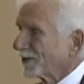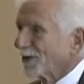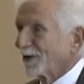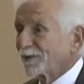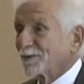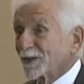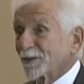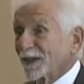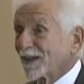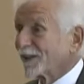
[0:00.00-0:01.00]
you're all familiar
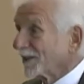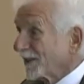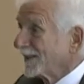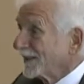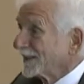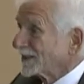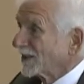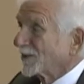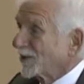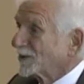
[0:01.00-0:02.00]
with how your
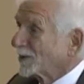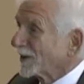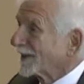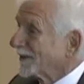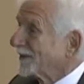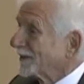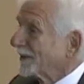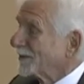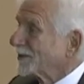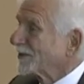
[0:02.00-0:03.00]
cell phones work, I know
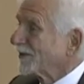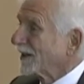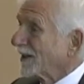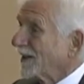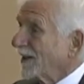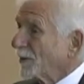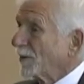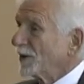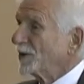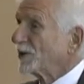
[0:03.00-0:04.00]
uh, most of you are, but
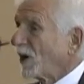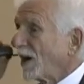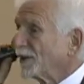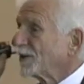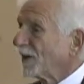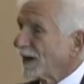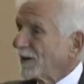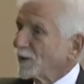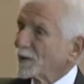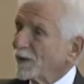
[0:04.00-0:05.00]
when you talk, you talk
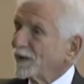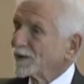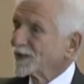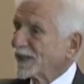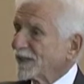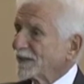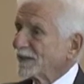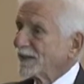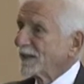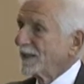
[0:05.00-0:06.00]
on one radio
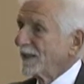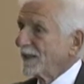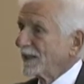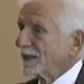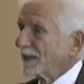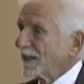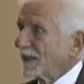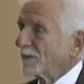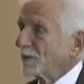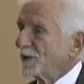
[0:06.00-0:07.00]
channel, uh,
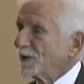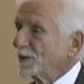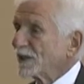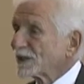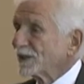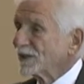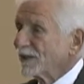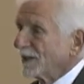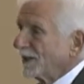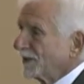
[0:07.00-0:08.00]
and when you
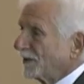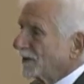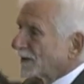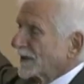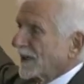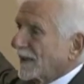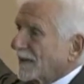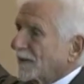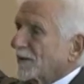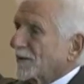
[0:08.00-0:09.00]
listen, you listen on
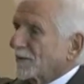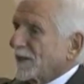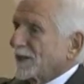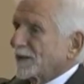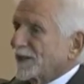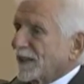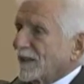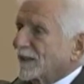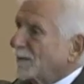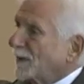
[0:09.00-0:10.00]
another radio
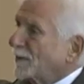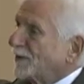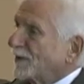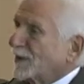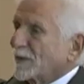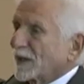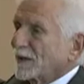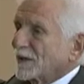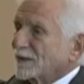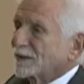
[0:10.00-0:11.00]
channel that may be 50
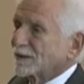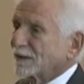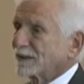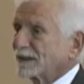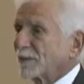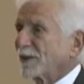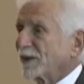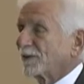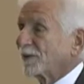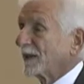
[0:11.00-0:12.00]
megahertz uh,
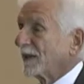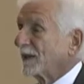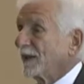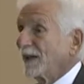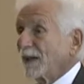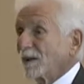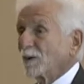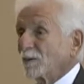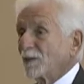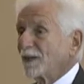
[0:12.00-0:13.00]
separated from that. And
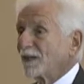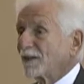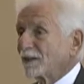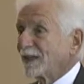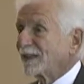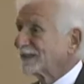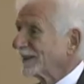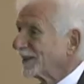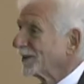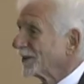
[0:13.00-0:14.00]
when we created
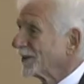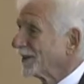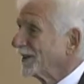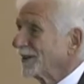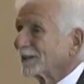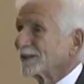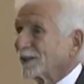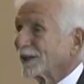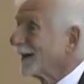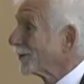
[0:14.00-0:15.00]
cellular 30 years
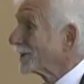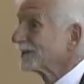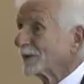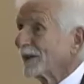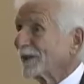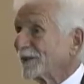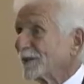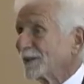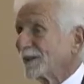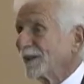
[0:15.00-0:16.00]
ago, that was the way to
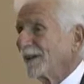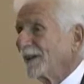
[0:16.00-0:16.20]
do it.